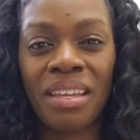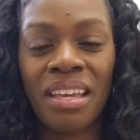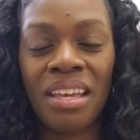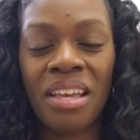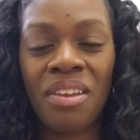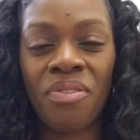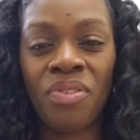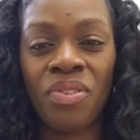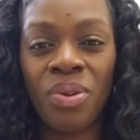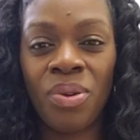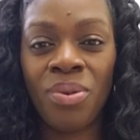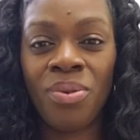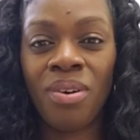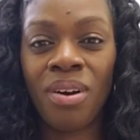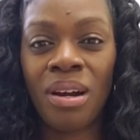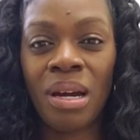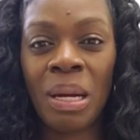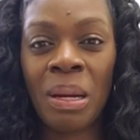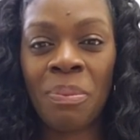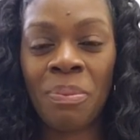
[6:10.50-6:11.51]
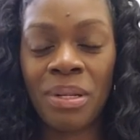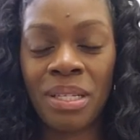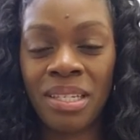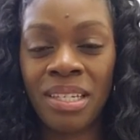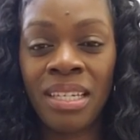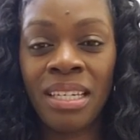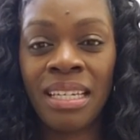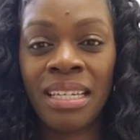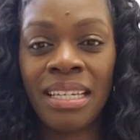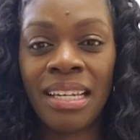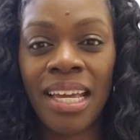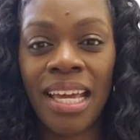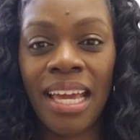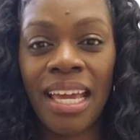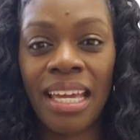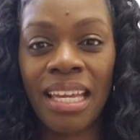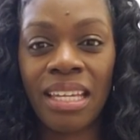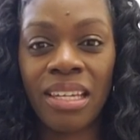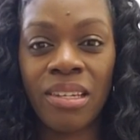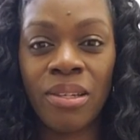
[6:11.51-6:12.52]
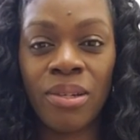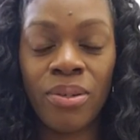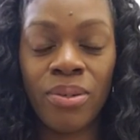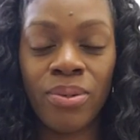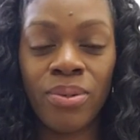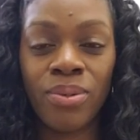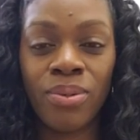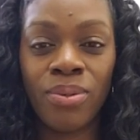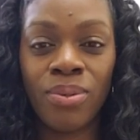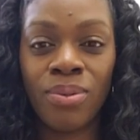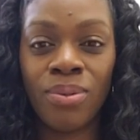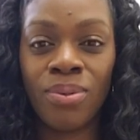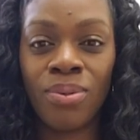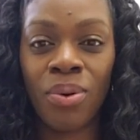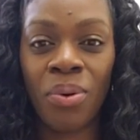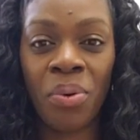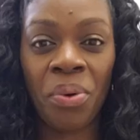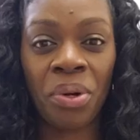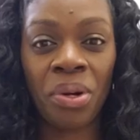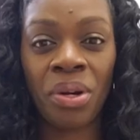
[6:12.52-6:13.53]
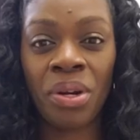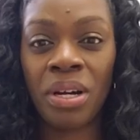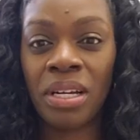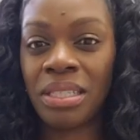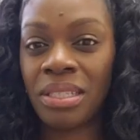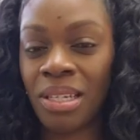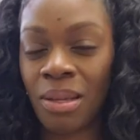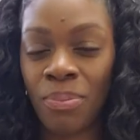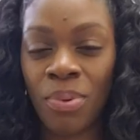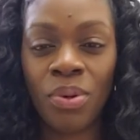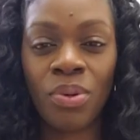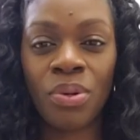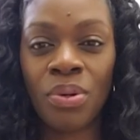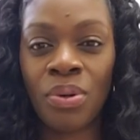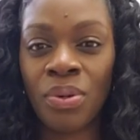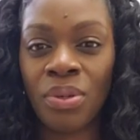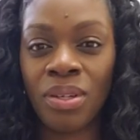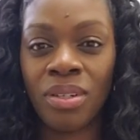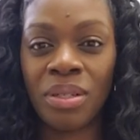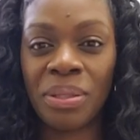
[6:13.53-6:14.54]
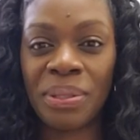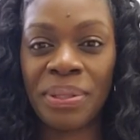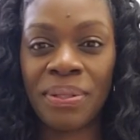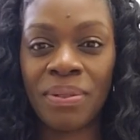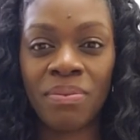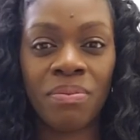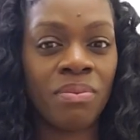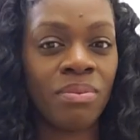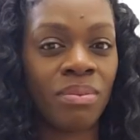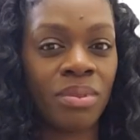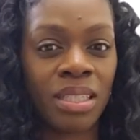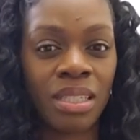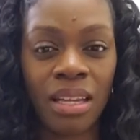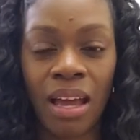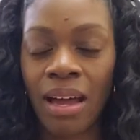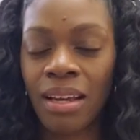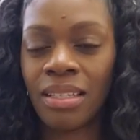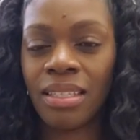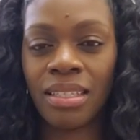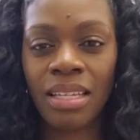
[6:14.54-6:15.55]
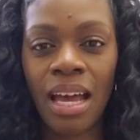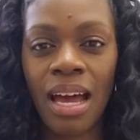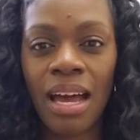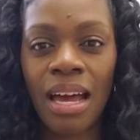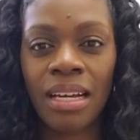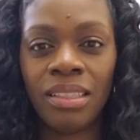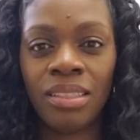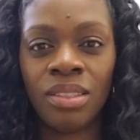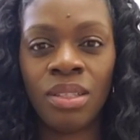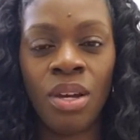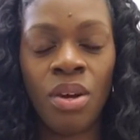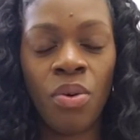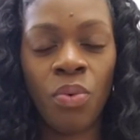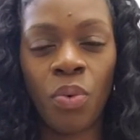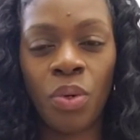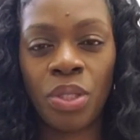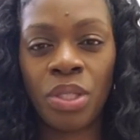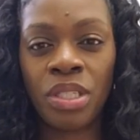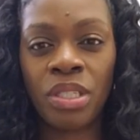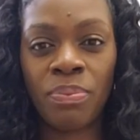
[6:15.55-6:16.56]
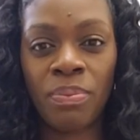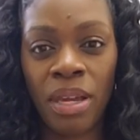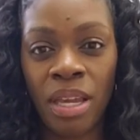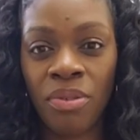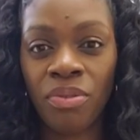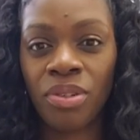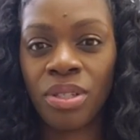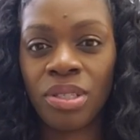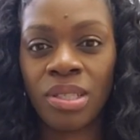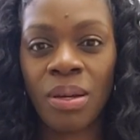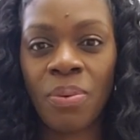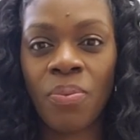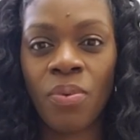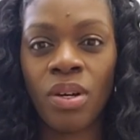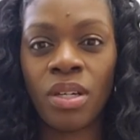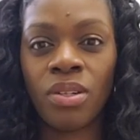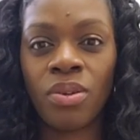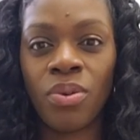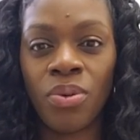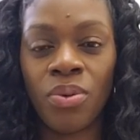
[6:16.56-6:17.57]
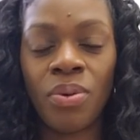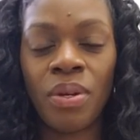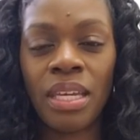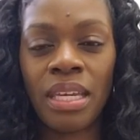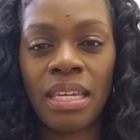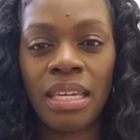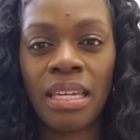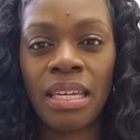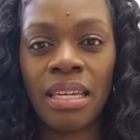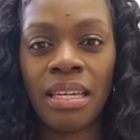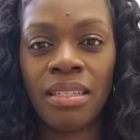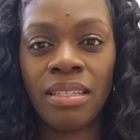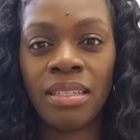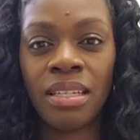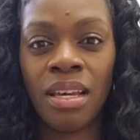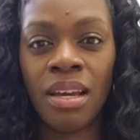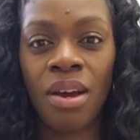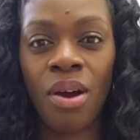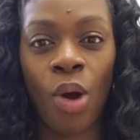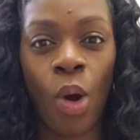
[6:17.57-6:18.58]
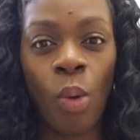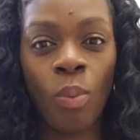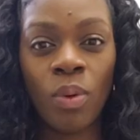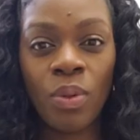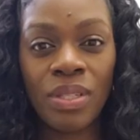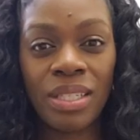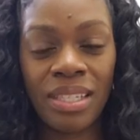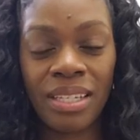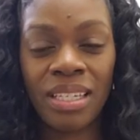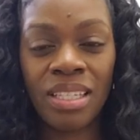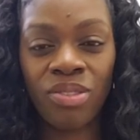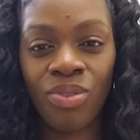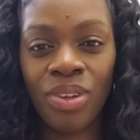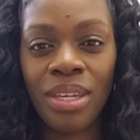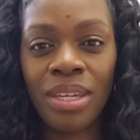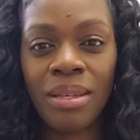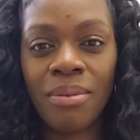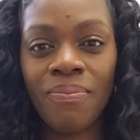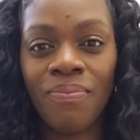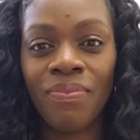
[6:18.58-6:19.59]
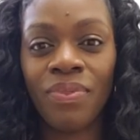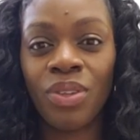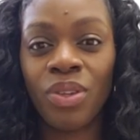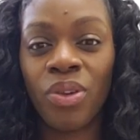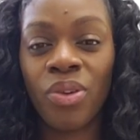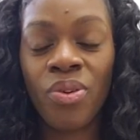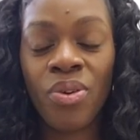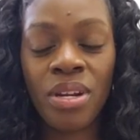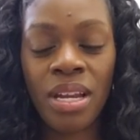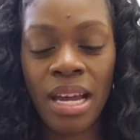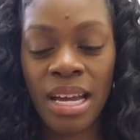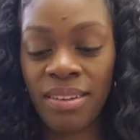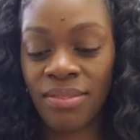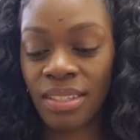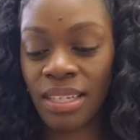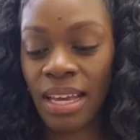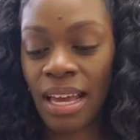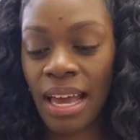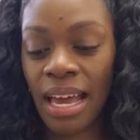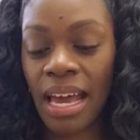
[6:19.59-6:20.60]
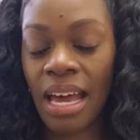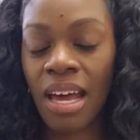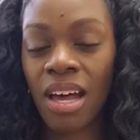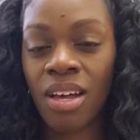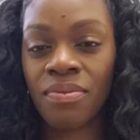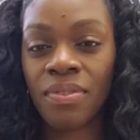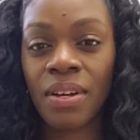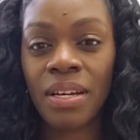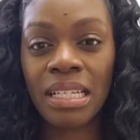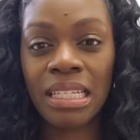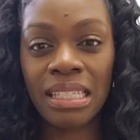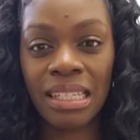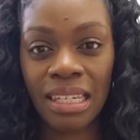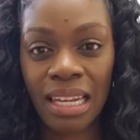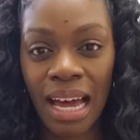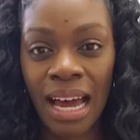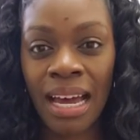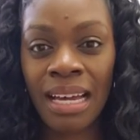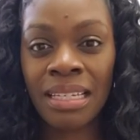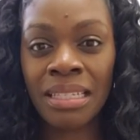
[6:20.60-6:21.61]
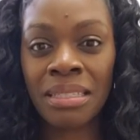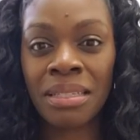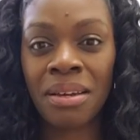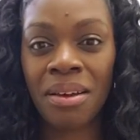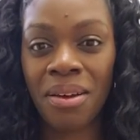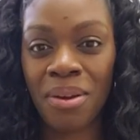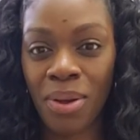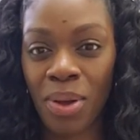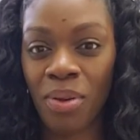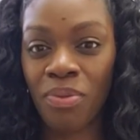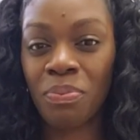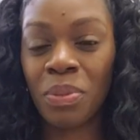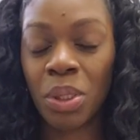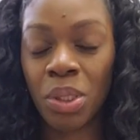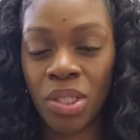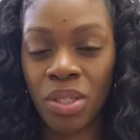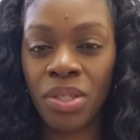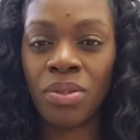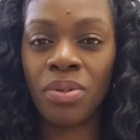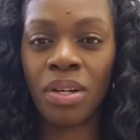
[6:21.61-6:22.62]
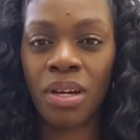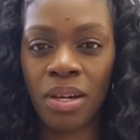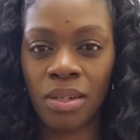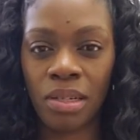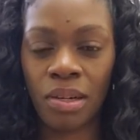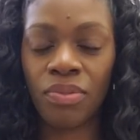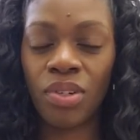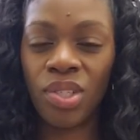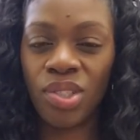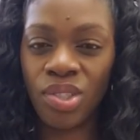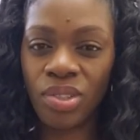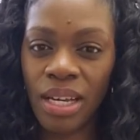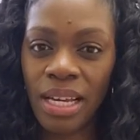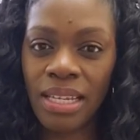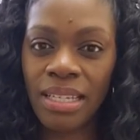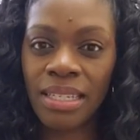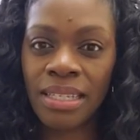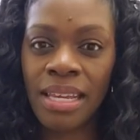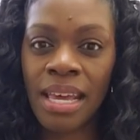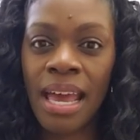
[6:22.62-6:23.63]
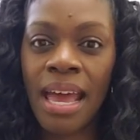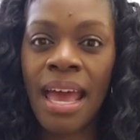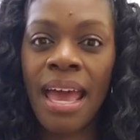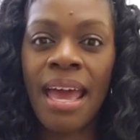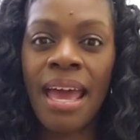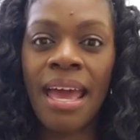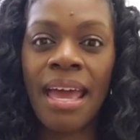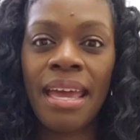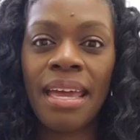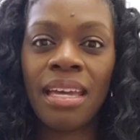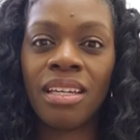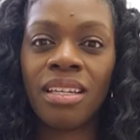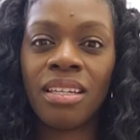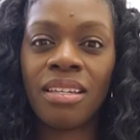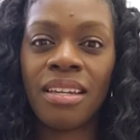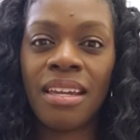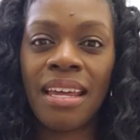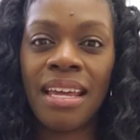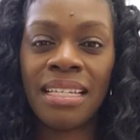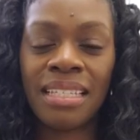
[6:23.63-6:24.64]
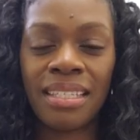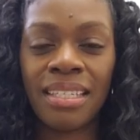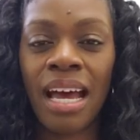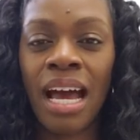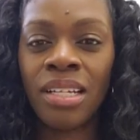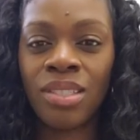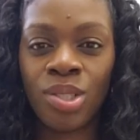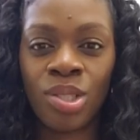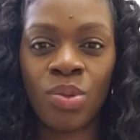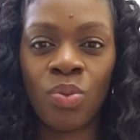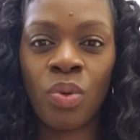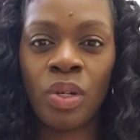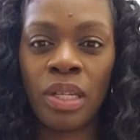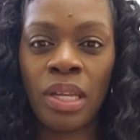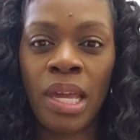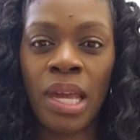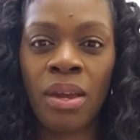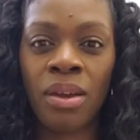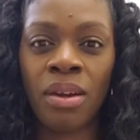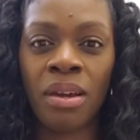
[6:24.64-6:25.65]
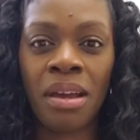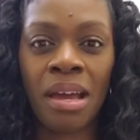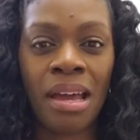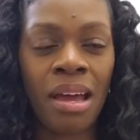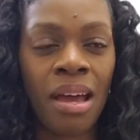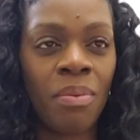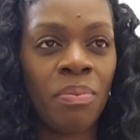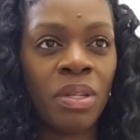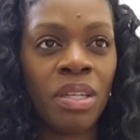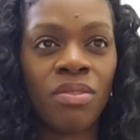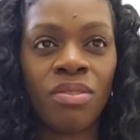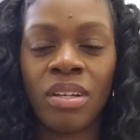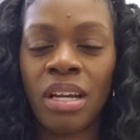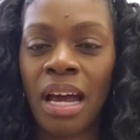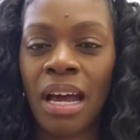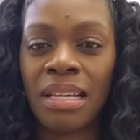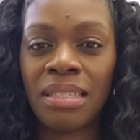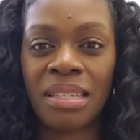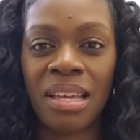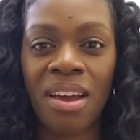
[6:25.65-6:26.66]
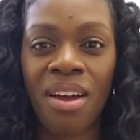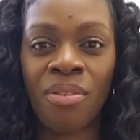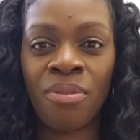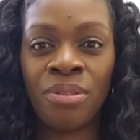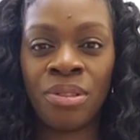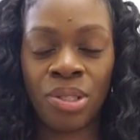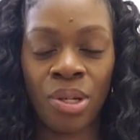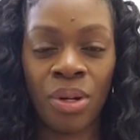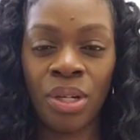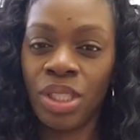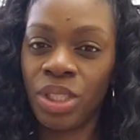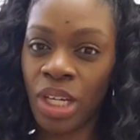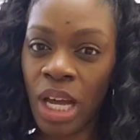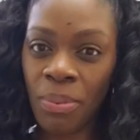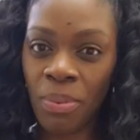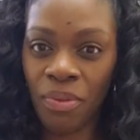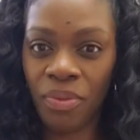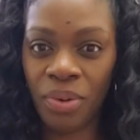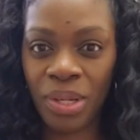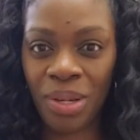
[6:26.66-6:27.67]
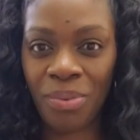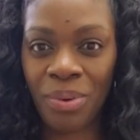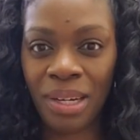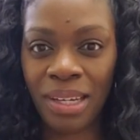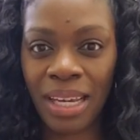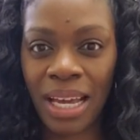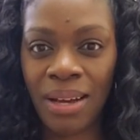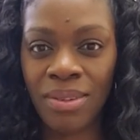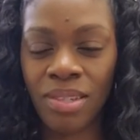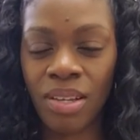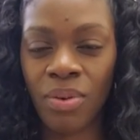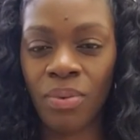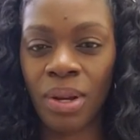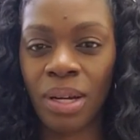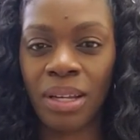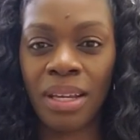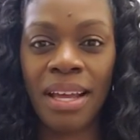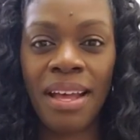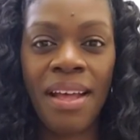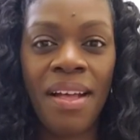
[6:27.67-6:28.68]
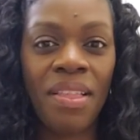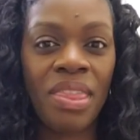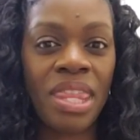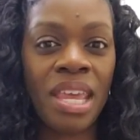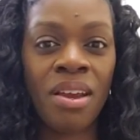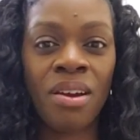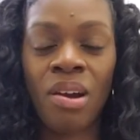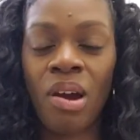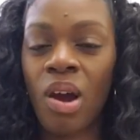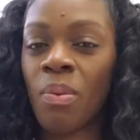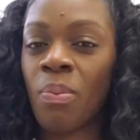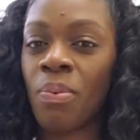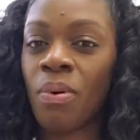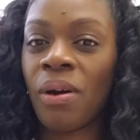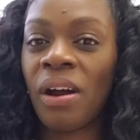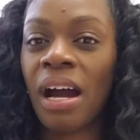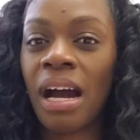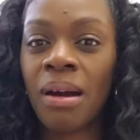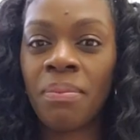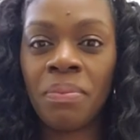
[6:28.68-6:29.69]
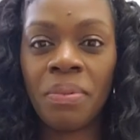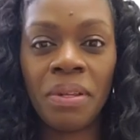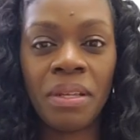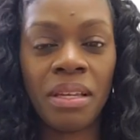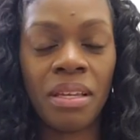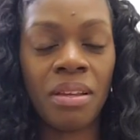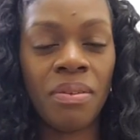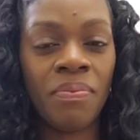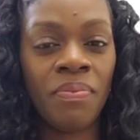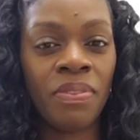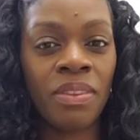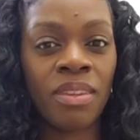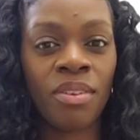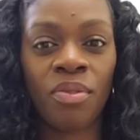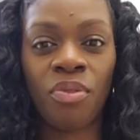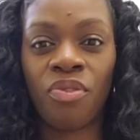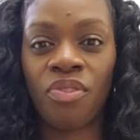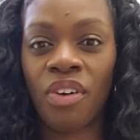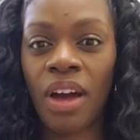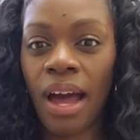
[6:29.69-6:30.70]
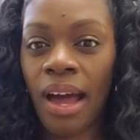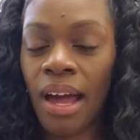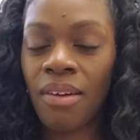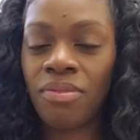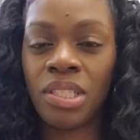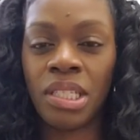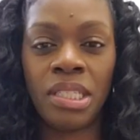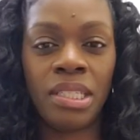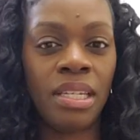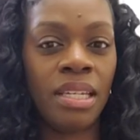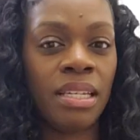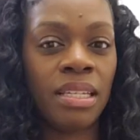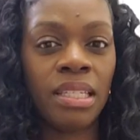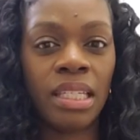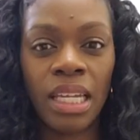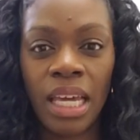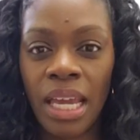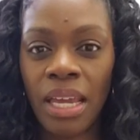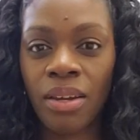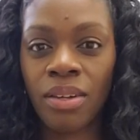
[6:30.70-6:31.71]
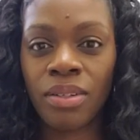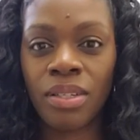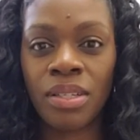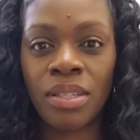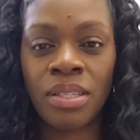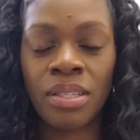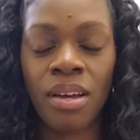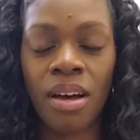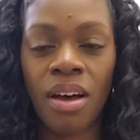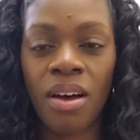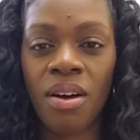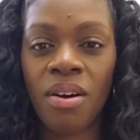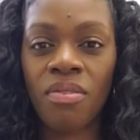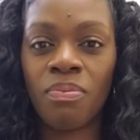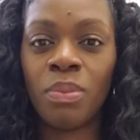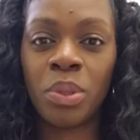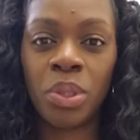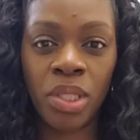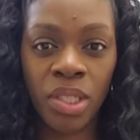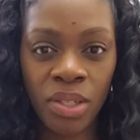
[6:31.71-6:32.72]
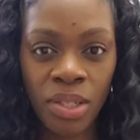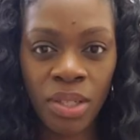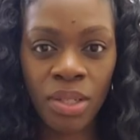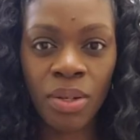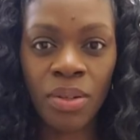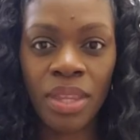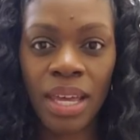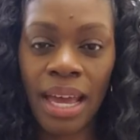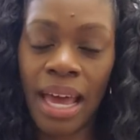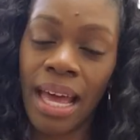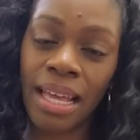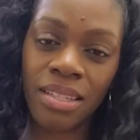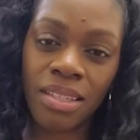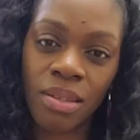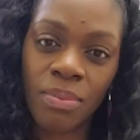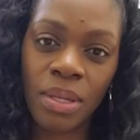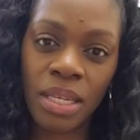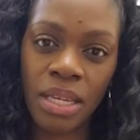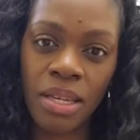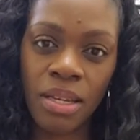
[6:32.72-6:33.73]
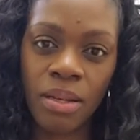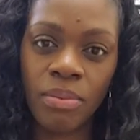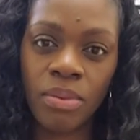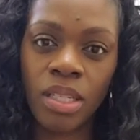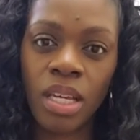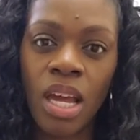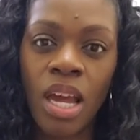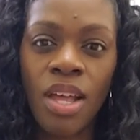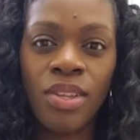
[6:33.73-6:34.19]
If you are petite and you order a typical, stock size, which is made for someone who is almost 6 feet, you're going to have a lot of material cut off your dress. And it's not just one layer. How many of you guys have started shopping for your wedding gowns already? There are probably 5 to 10 layers of material that has to be hemmed.